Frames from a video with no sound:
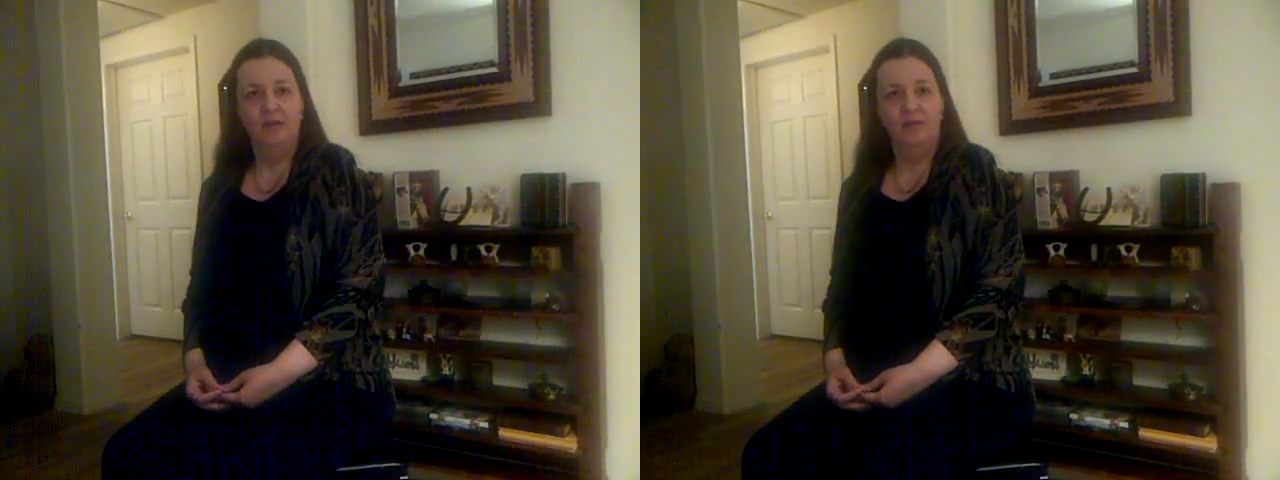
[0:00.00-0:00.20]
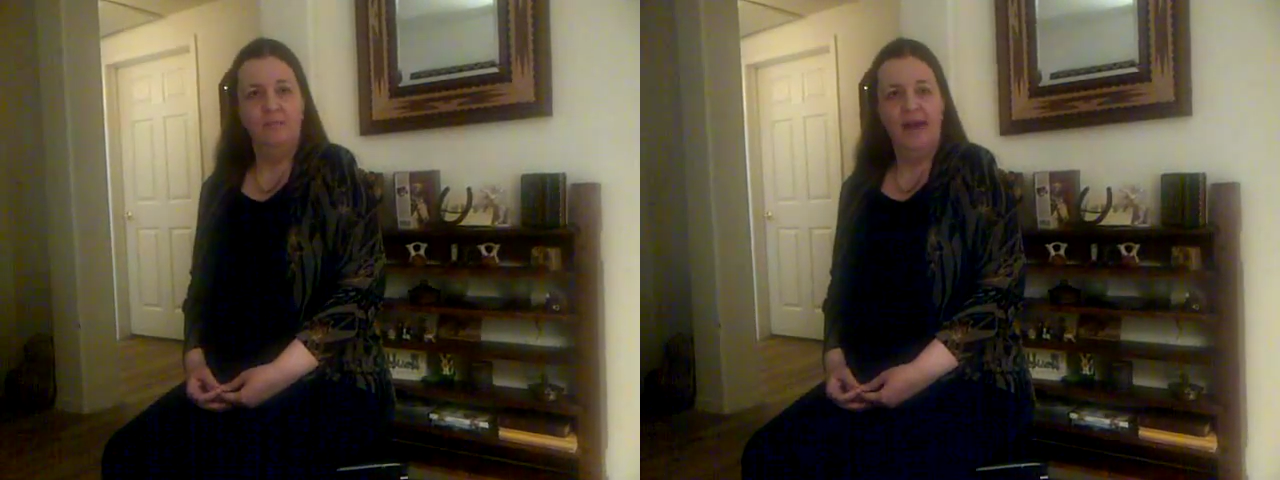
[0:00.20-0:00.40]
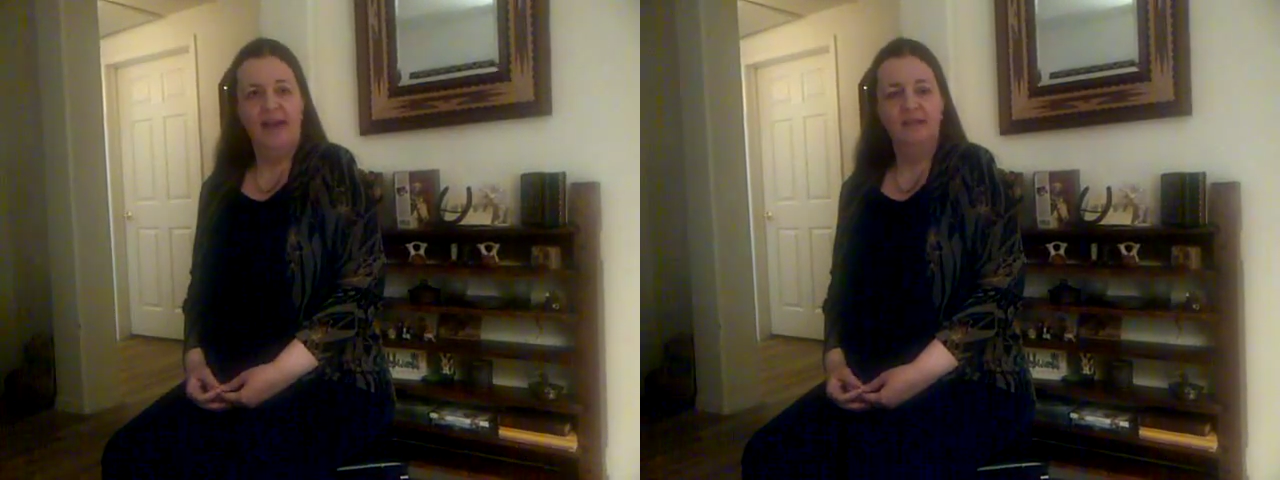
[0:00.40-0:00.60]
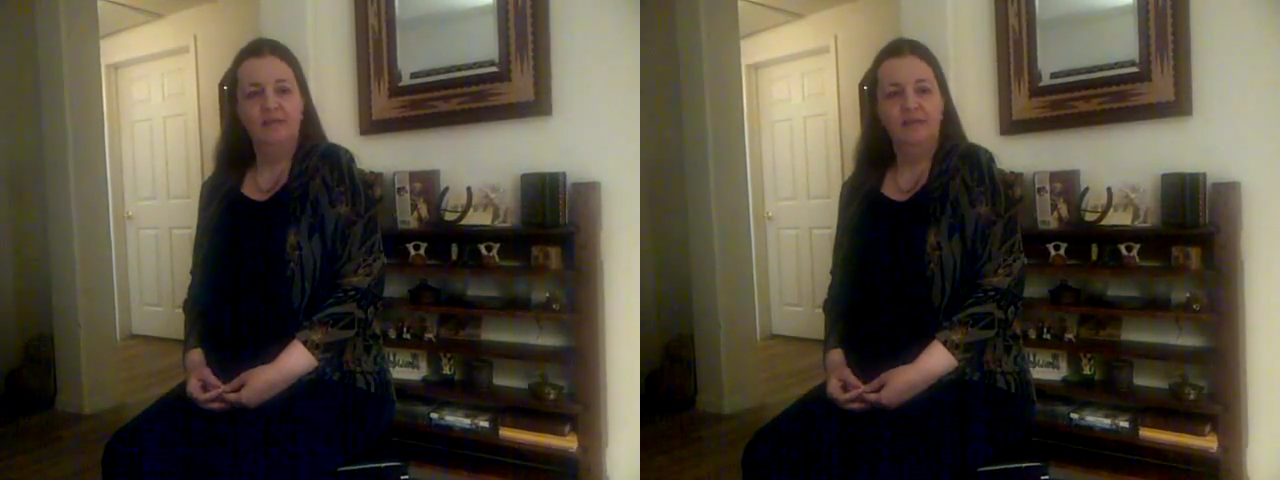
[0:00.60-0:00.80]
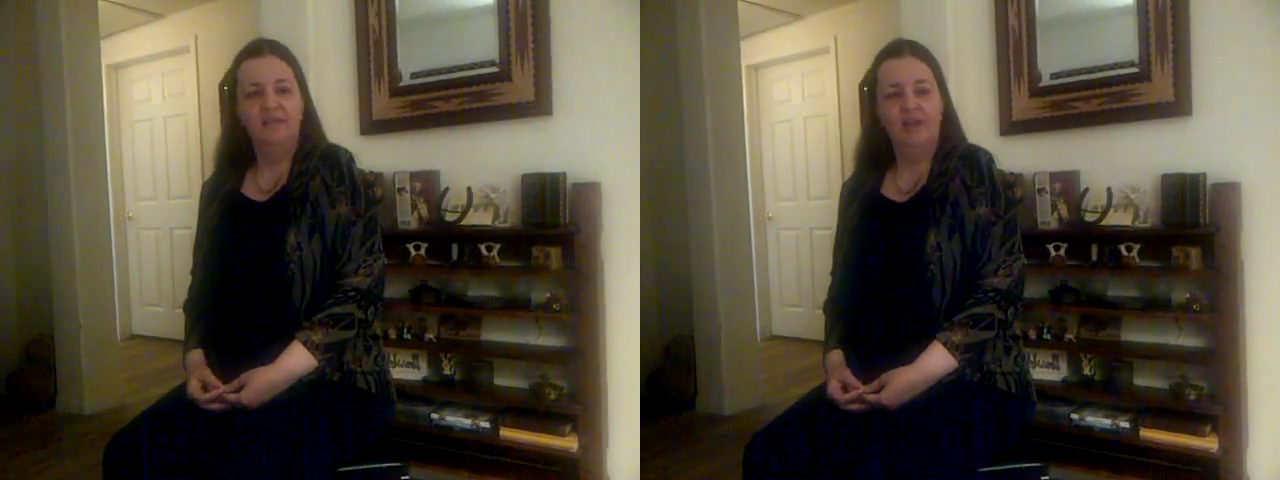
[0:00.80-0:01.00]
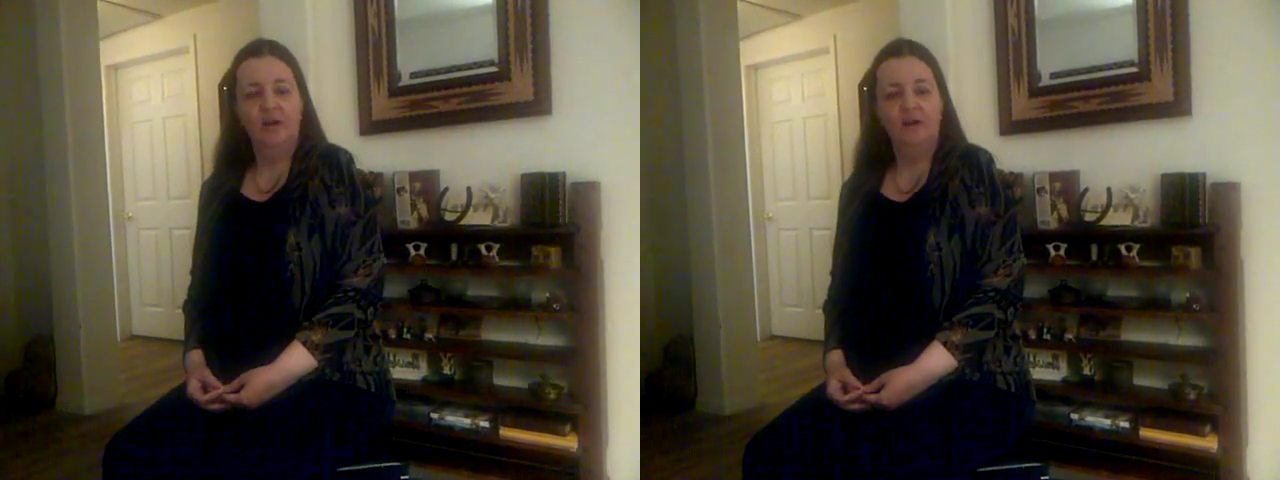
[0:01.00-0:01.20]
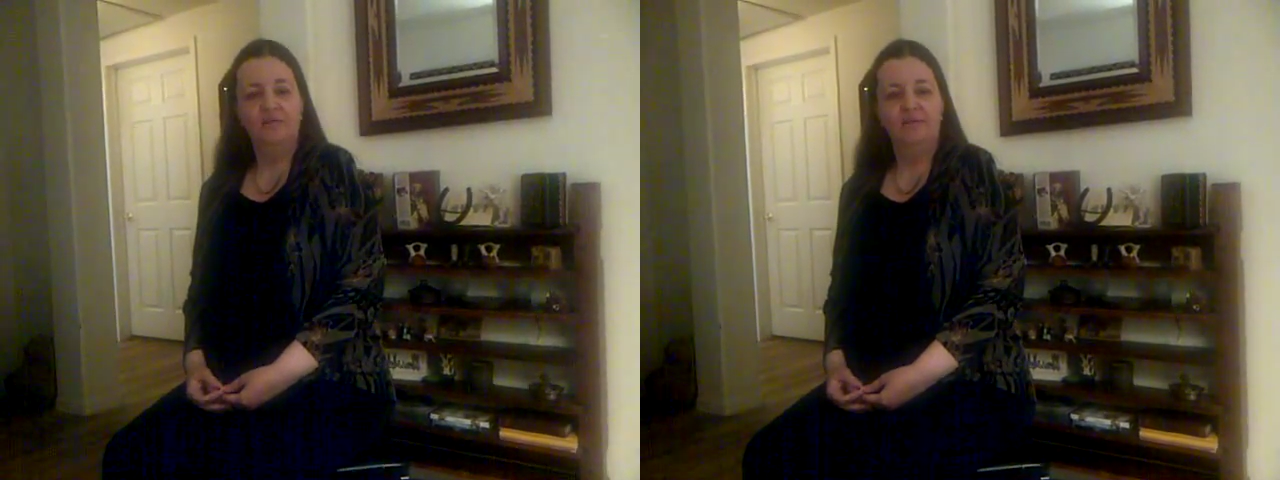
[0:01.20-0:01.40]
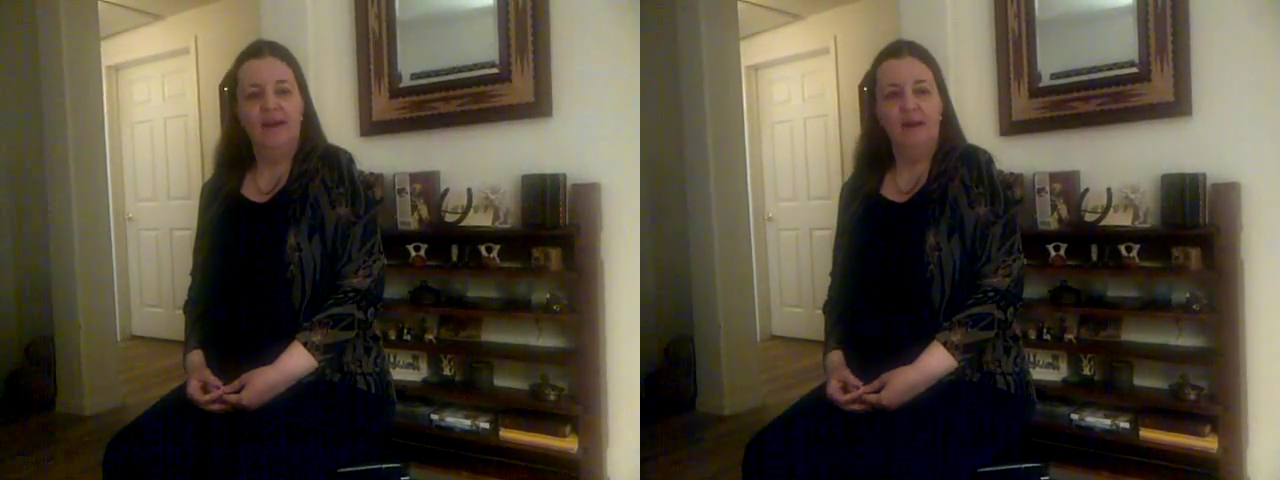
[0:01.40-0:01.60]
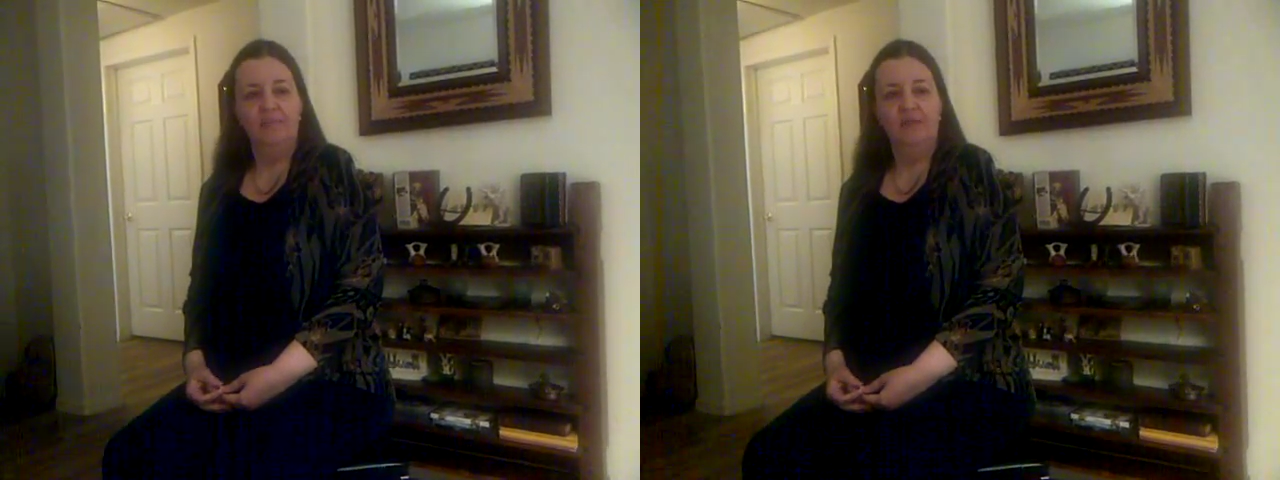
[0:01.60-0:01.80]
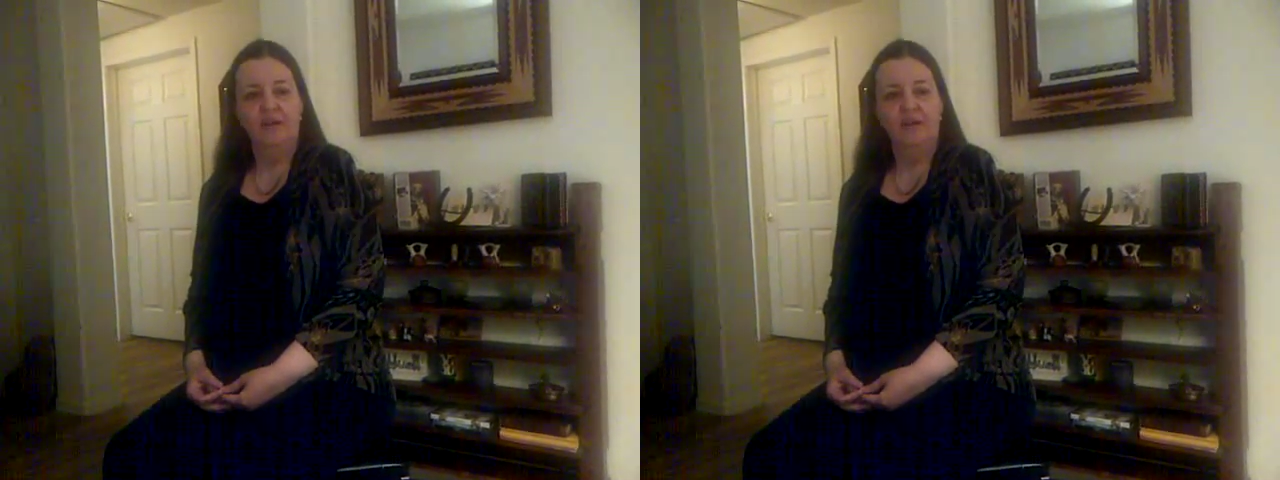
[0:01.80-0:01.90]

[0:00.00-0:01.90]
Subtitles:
The band in the tiara snapped